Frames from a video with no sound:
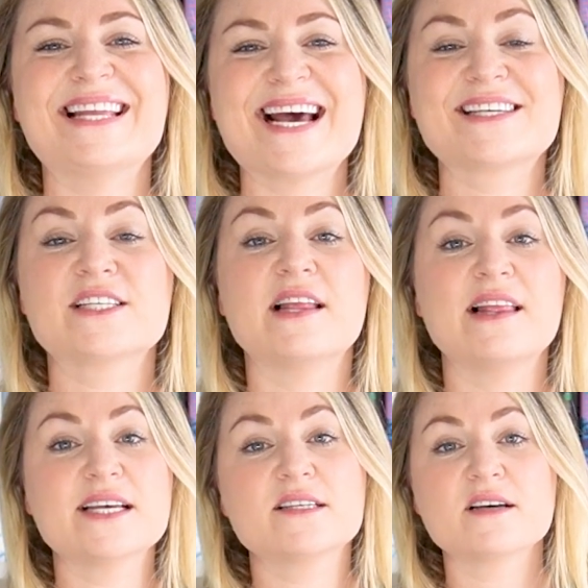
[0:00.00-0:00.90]
Next,
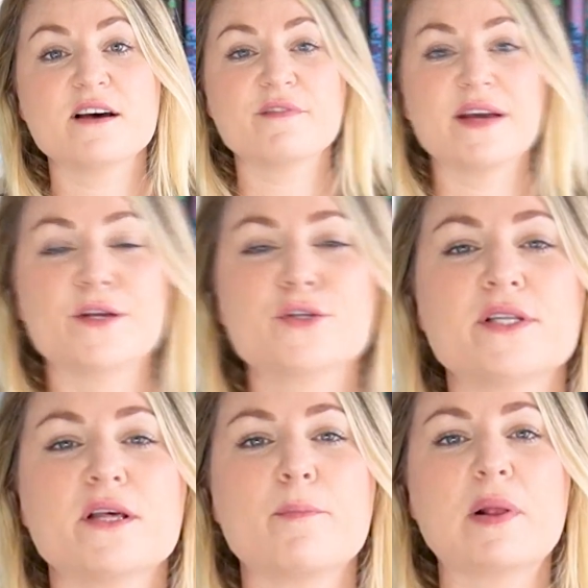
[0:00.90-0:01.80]
let's dive into
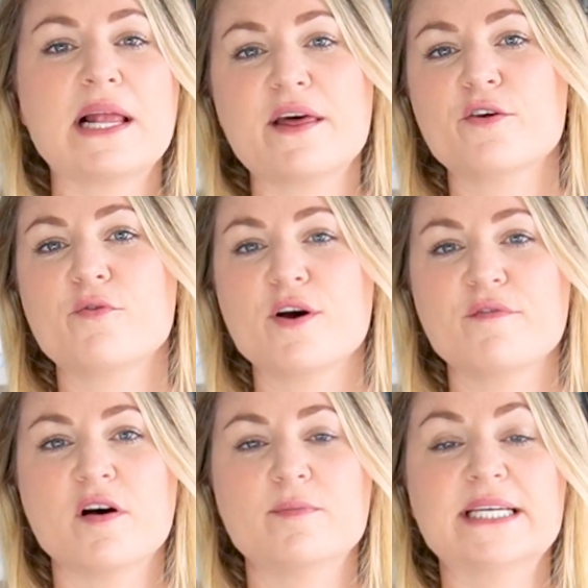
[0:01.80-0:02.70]
the plethora of
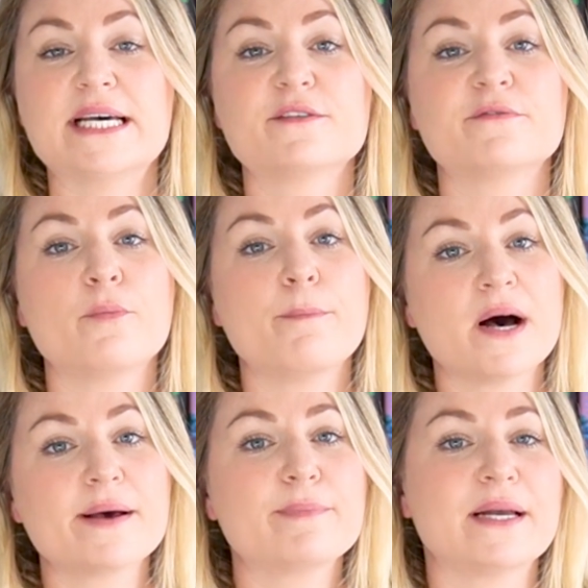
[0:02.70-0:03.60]
updates for
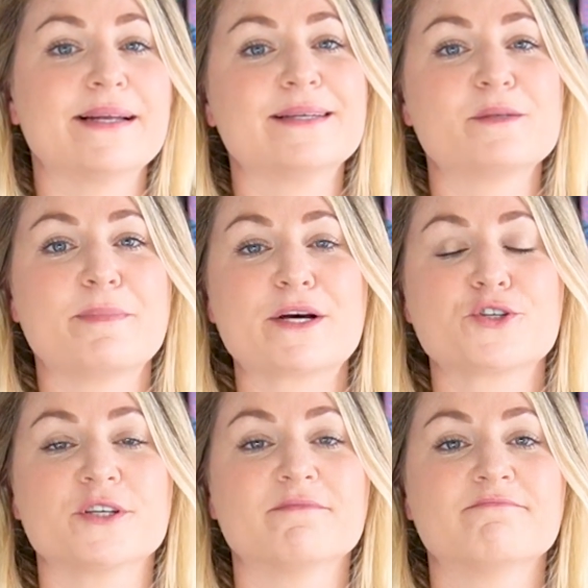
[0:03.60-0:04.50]
Pipeline
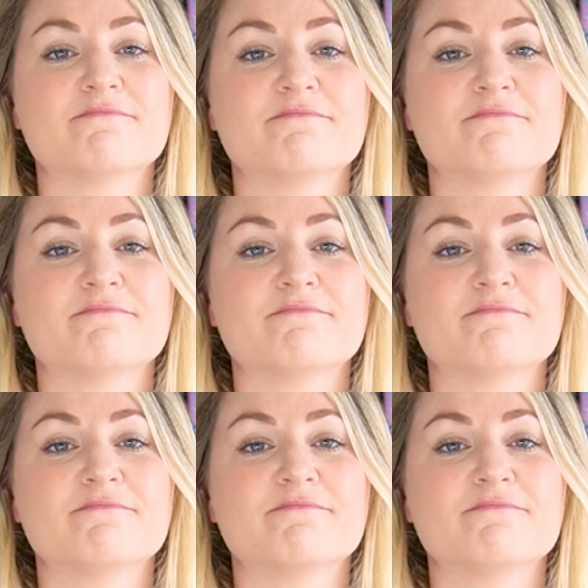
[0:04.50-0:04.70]
Inspection.